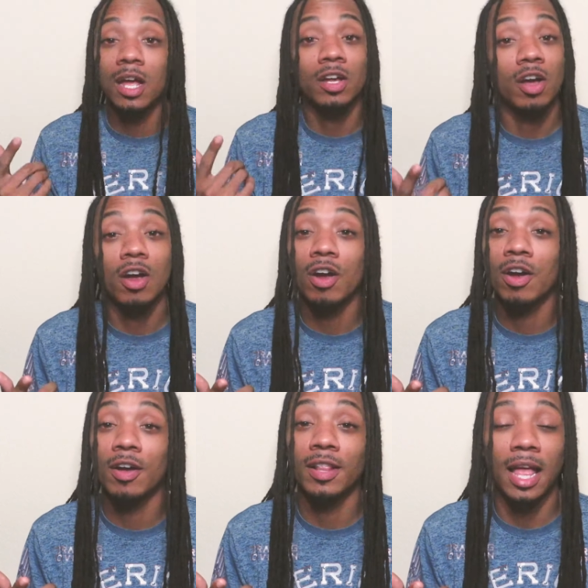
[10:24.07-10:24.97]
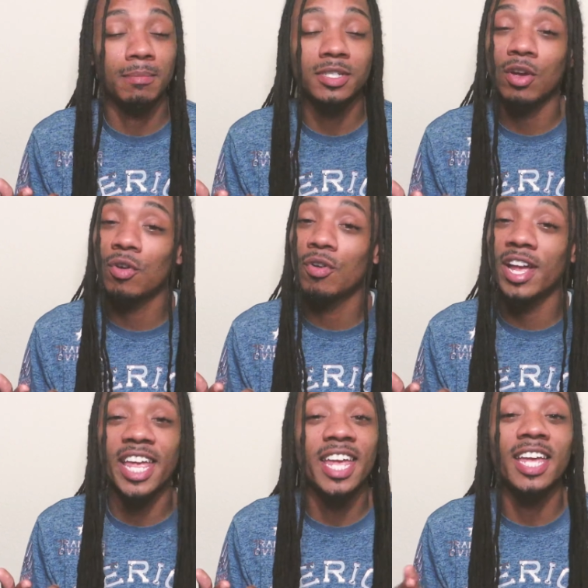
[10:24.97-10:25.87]
Girl, I'm so
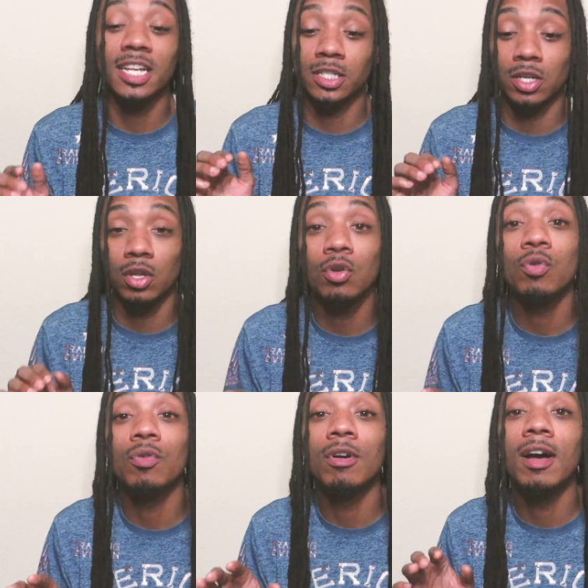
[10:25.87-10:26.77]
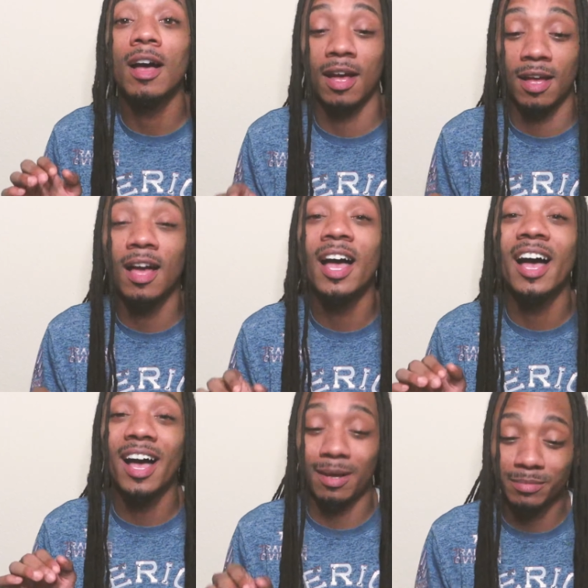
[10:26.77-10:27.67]
into you.
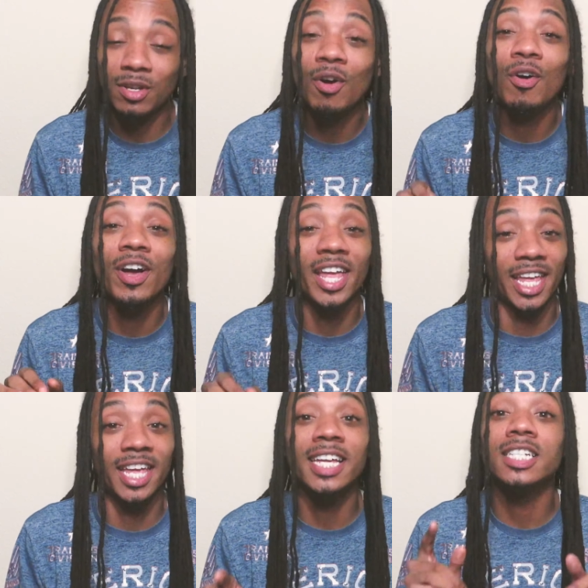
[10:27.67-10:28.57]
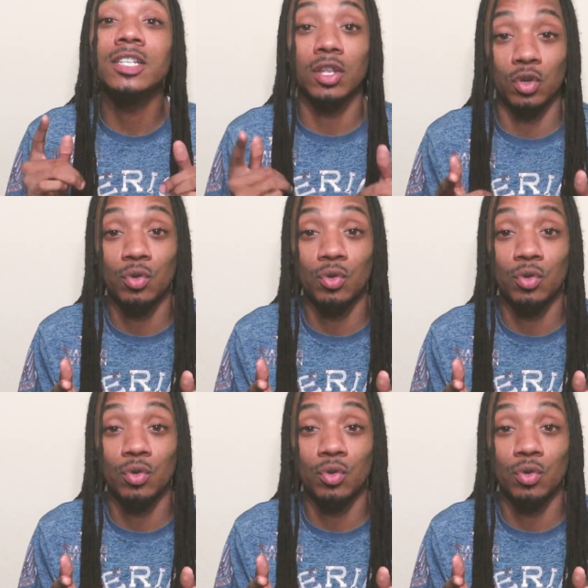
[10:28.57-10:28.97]
Uh, I'm so into you.